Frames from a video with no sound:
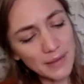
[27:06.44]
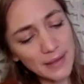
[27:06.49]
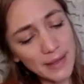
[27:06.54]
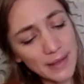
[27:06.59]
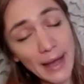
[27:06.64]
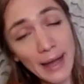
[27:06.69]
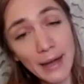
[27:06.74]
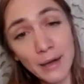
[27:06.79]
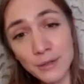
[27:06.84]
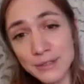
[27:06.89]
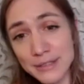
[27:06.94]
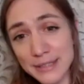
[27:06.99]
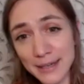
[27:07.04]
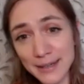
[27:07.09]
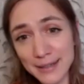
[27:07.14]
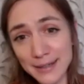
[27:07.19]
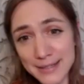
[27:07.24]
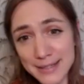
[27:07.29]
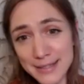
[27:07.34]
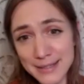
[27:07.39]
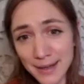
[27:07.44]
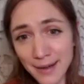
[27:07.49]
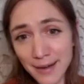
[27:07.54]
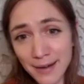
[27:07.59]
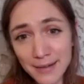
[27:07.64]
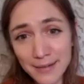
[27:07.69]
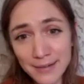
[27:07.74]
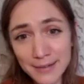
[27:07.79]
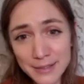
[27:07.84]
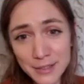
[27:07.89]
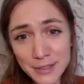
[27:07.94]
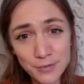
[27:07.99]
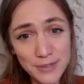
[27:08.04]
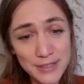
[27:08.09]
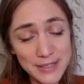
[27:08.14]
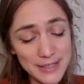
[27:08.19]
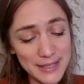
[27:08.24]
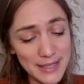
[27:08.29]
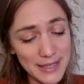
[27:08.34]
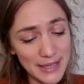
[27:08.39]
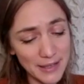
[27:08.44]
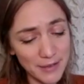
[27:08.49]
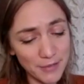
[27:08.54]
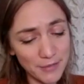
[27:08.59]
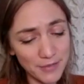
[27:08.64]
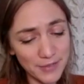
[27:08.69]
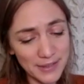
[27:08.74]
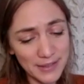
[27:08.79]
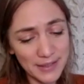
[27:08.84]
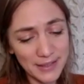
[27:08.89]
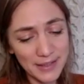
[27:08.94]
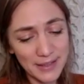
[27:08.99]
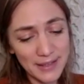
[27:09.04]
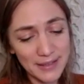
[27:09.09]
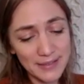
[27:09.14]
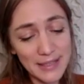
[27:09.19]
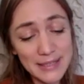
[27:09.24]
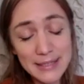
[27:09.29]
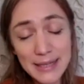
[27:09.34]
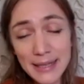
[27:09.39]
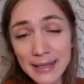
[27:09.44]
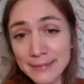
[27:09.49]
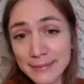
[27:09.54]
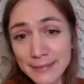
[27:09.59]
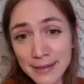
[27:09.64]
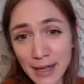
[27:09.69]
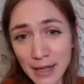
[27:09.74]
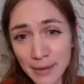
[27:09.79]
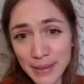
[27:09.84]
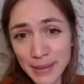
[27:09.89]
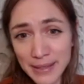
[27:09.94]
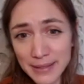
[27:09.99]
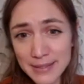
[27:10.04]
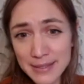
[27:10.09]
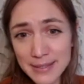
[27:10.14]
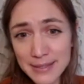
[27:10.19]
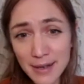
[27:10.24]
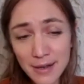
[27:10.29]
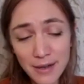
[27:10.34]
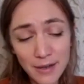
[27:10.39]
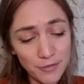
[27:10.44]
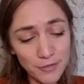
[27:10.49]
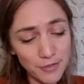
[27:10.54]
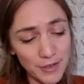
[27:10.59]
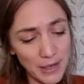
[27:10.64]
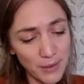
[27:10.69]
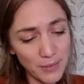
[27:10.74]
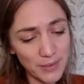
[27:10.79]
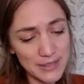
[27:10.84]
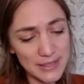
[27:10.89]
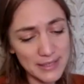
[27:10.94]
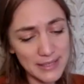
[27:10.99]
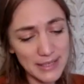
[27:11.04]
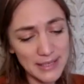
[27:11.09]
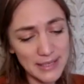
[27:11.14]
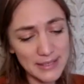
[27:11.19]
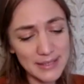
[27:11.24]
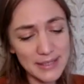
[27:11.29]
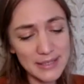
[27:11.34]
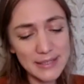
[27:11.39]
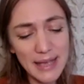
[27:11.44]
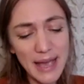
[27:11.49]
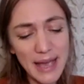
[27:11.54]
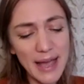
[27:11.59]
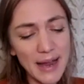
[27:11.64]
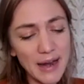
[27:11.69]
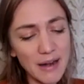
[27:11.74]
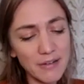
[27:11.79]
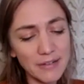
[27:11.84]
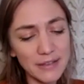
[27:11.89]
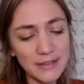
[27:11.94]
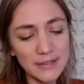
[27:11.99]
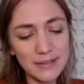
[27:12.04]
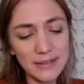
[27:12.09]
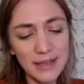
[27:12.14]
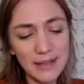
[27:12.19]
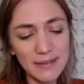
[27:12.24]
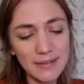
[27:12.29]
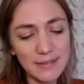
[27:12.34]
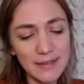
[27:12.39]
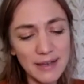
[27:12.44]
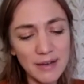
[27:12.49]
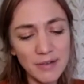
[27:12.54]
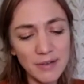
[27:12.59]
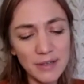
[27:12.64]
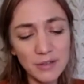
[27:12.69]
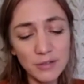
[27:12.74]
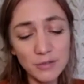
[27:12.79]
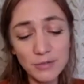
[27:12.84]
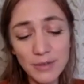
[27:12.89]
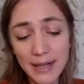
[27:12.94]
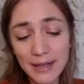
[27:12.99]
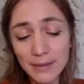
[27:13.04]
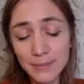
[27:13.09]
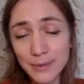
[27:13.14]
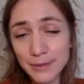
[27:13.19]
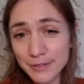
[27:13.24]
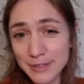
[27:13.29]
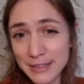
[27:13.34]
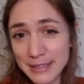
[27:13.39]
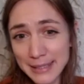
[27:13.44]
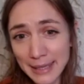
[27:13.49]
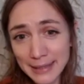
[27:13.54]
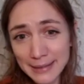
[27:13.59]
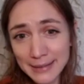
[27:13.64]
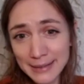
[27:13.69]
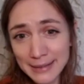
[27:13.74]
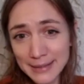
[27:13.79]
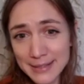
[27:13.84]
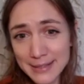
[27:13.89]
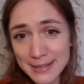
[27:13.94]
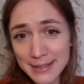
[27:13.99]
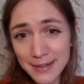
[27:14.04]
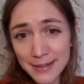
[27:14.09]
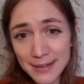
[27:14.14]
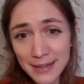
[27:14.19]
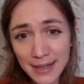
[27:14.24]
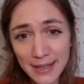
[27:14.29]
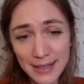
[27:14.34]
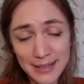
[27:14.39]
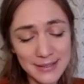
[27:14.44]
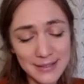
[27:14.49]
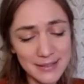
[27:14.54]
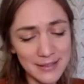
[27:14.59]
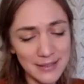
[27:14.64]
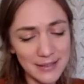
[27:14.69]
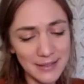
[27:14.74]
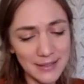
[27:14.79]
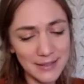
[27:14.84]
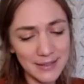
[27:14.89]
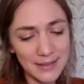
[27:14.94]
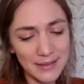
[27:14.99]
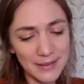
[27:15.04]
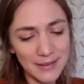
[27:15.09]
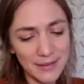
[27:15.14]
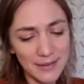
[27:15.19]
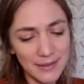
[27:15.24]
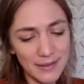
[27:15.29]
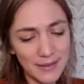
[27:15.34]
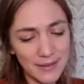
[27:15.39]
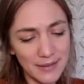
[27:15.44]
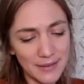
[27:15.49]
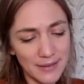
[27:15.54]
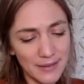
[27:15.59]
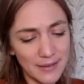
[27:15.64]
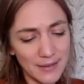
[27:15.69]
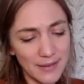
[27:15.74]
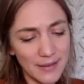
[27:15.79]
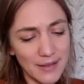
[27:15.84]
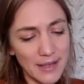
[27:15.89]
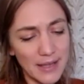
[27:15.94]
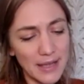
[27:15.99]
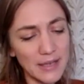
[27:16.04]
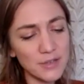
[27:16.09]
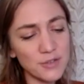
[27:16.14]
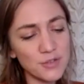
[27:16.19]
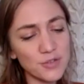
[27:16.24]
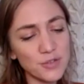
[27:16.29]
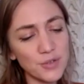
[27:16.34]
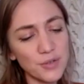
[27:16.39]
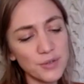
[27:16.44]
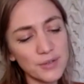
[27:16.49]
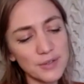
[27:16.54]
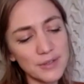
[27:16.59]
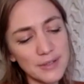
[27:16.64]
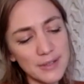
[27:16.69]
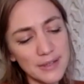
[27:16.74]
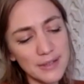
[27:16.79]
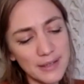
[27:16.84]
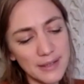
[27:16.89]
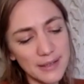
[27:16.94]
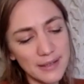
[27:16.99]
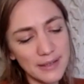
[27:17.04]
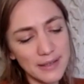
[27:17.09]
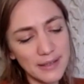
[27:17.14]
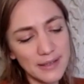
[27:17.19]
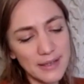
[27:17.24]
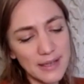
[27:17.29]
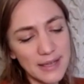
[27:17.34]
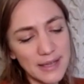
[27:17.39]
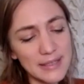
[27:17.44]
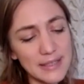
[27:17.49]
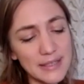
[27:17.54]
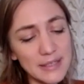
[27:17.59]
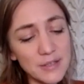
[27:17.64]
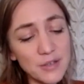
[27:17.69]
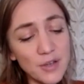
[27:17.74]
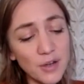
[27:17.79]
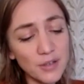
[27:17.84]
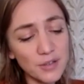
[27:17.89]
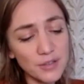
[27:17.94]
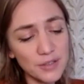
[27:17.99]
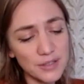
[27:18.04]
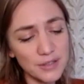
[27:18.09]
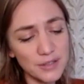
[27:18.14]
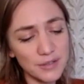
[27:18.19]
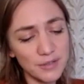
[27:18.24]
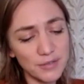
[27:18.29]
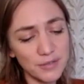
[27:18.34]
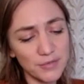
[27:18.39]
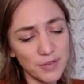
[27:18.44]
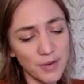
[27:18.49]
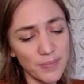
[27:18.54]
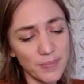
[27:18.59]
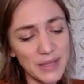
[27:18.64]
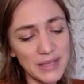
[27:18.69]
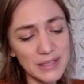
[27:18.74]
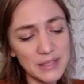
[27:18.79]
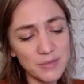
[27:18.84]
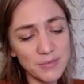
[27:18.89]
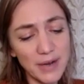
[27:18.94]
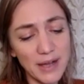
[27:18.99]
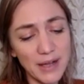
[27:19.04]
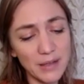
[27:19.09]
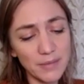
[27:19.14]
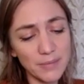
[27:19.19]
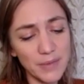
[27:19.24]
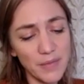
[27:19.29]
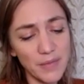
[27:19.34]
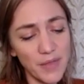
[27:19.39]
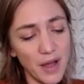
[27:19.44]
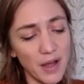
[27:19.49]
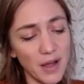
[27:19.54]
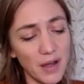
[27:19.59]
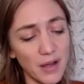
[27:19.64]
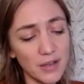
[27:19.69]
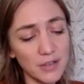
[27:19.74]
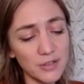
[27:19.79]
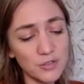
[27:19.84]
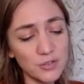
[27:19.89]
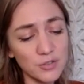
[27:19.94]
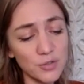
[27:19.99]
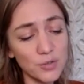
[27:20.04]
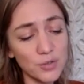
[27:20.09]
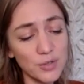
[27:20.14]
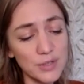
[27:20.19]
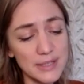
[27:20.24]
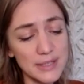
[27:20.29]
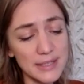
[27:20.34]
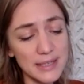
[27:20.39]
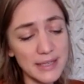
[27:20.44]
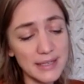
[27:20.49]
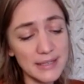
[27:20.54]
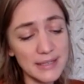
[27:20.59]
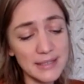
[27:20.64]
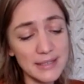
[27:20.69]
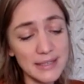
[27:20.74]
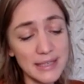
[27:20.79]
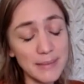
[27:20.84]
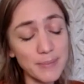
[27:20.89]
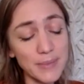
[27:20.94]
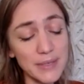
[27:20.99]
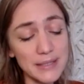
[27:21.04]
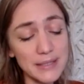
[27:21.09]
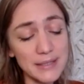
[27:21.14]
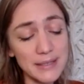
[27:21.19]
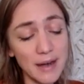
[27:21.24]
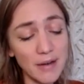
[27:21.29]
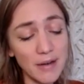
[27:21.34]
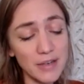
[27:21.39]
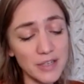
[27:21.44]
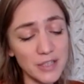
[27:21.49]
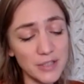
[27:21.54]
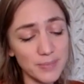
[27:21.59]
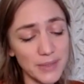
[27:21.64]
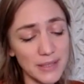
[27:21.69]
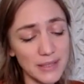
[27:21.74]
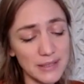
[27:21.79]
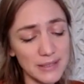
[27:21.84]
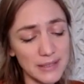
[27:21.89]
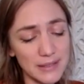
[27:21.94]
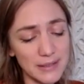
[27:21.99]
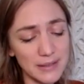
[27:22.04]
How does the heart receive these incoming star frequencies, this aerial and ethereal realm of descending starlight? In truth, it is not from this realm that the heart draws its deepest nourishment.